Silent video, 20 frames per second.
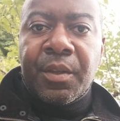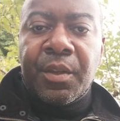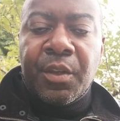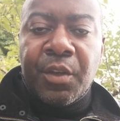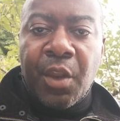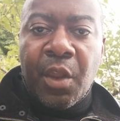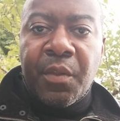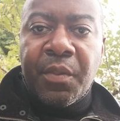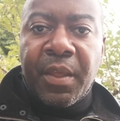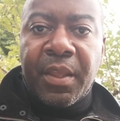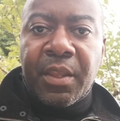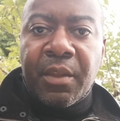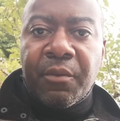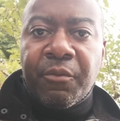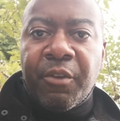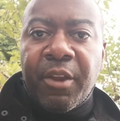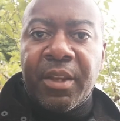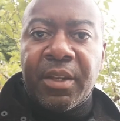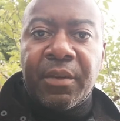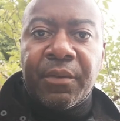you know that you're
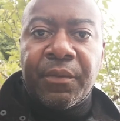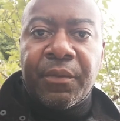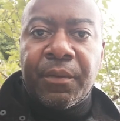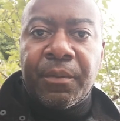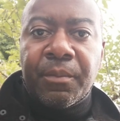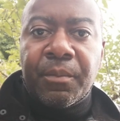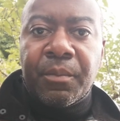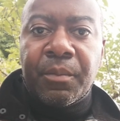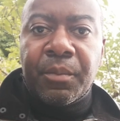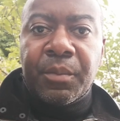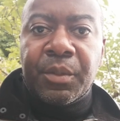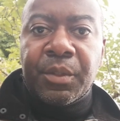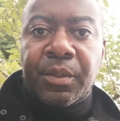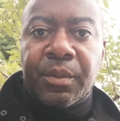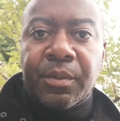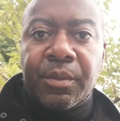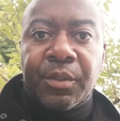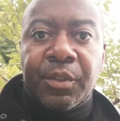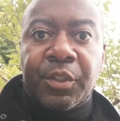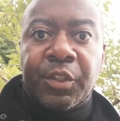afraid of
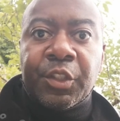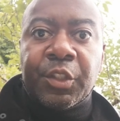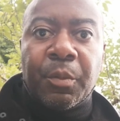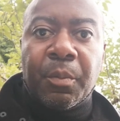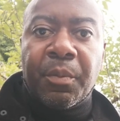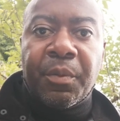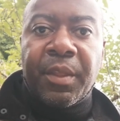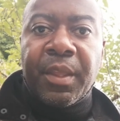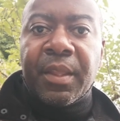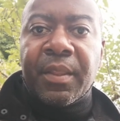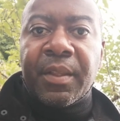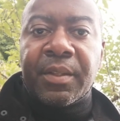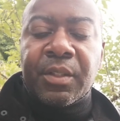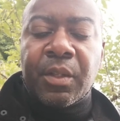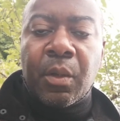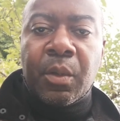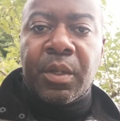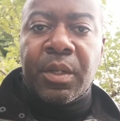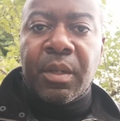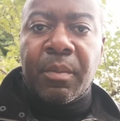something that's
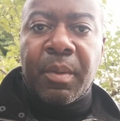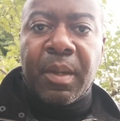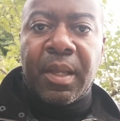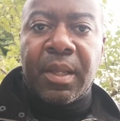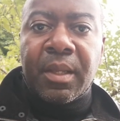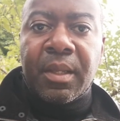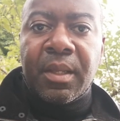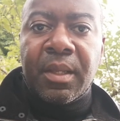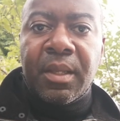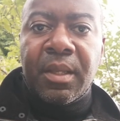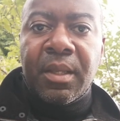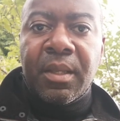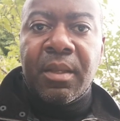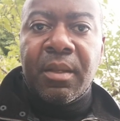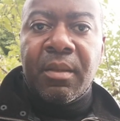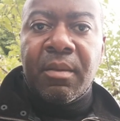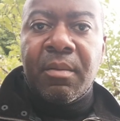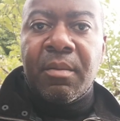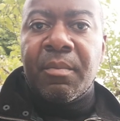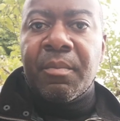holding you back.
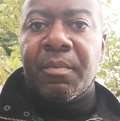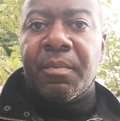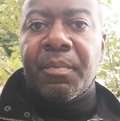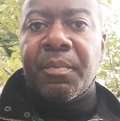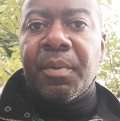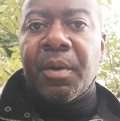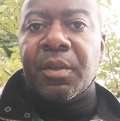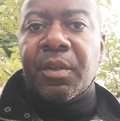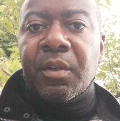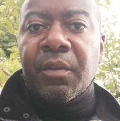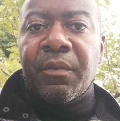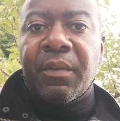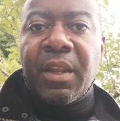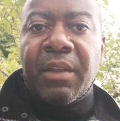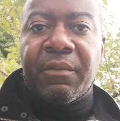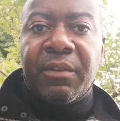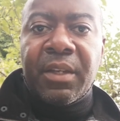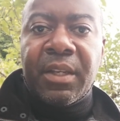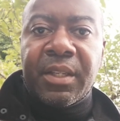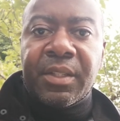But on another
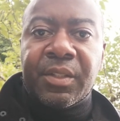level,